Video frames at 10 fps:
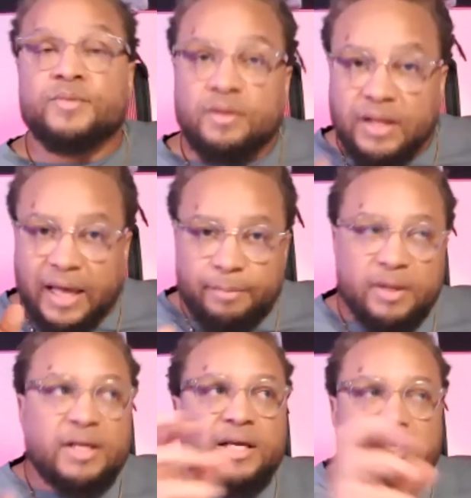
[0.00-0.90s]

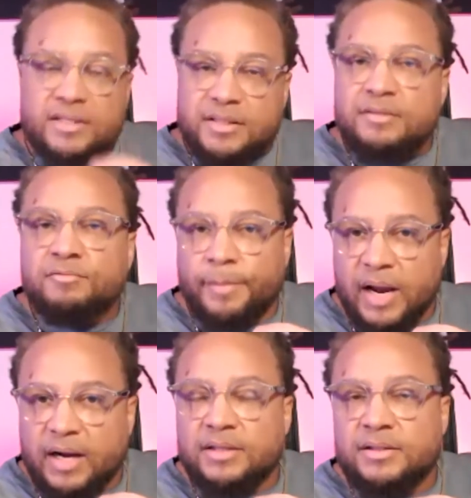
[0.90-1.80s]
Laban is
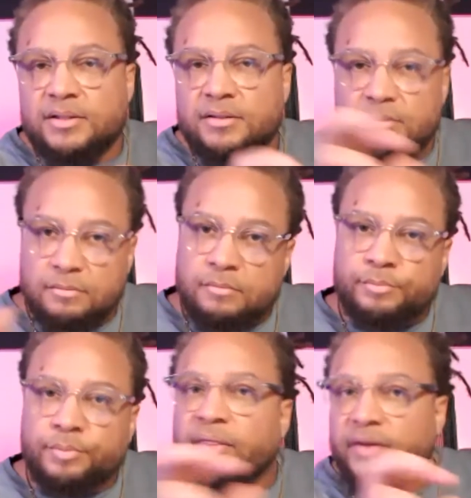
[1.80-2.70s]
Rebekah's
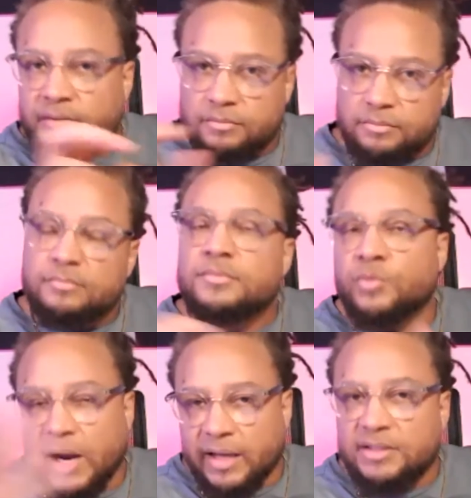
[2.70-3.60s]
brother. That's
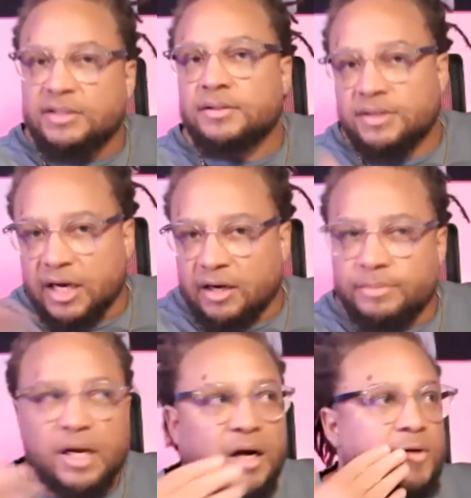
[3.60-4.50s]
why it's Jacob's
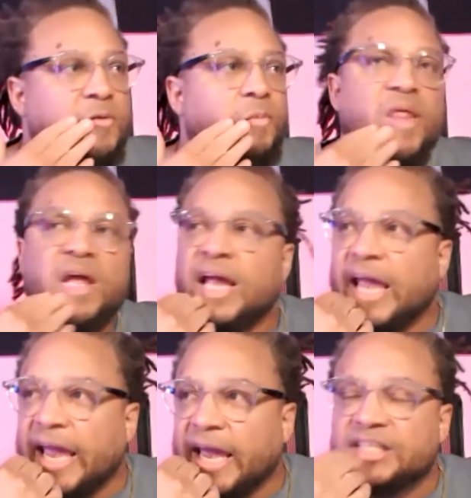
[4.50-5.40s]
uncle.
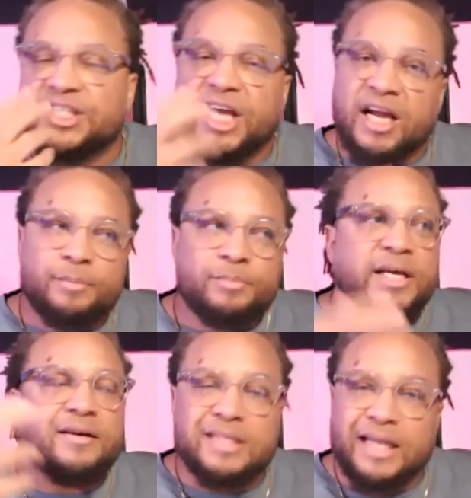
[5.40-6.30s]
And Jacob
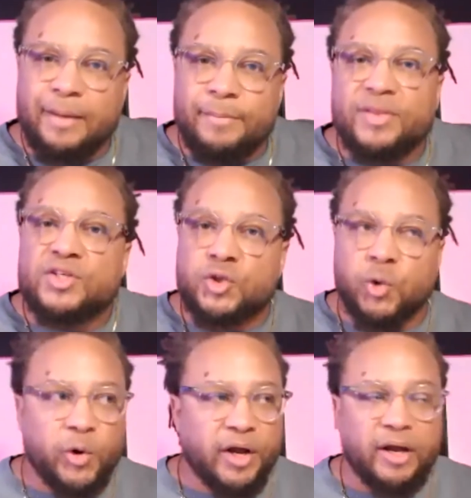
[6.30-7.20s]
tells Laban the
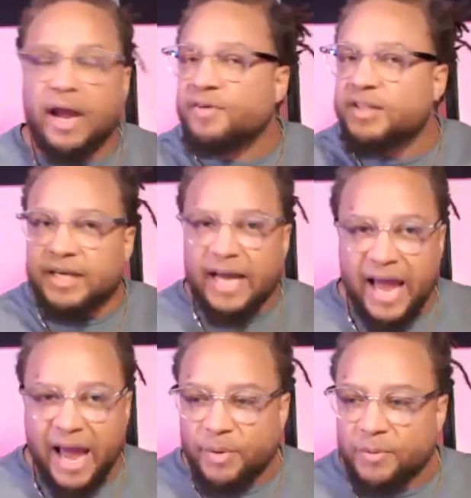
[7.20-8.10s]
story, everything that
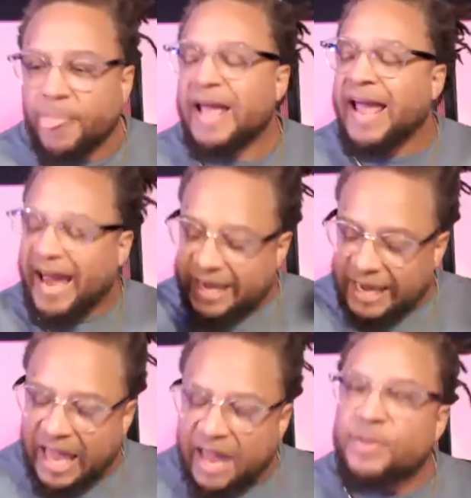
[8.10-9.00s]
happened. And
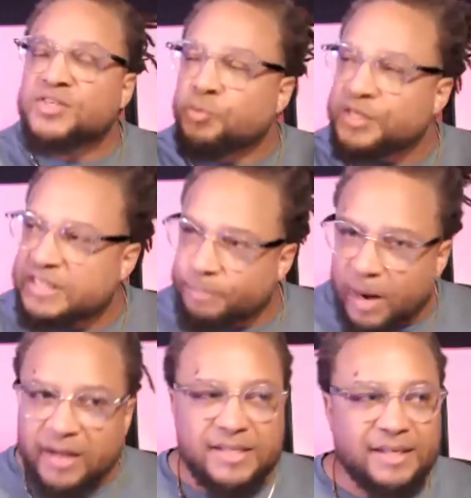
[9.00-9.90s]
Laban's
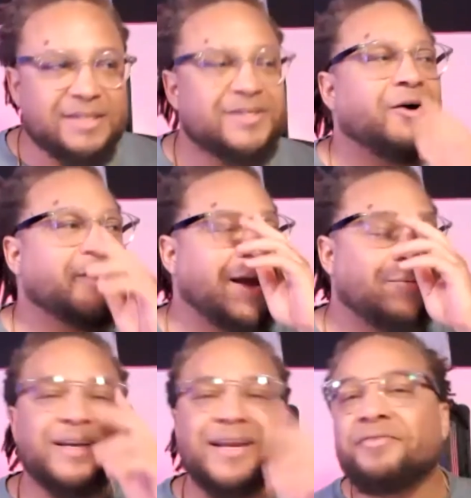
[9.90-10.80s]
response is, oh yeah,
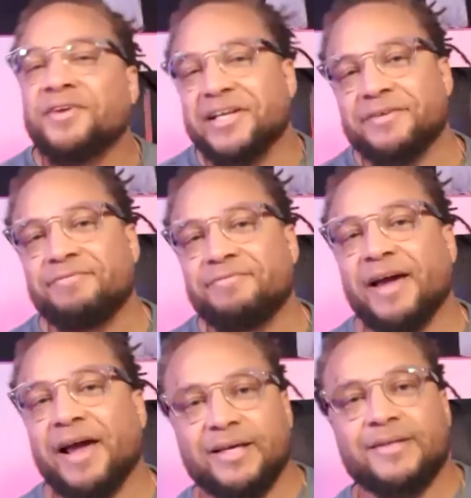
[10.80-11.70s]
we definitely
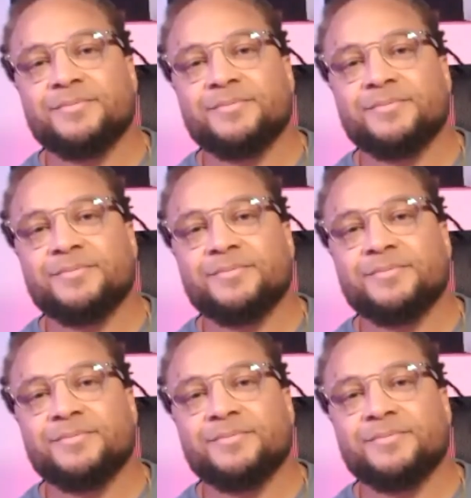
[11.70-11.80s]
family.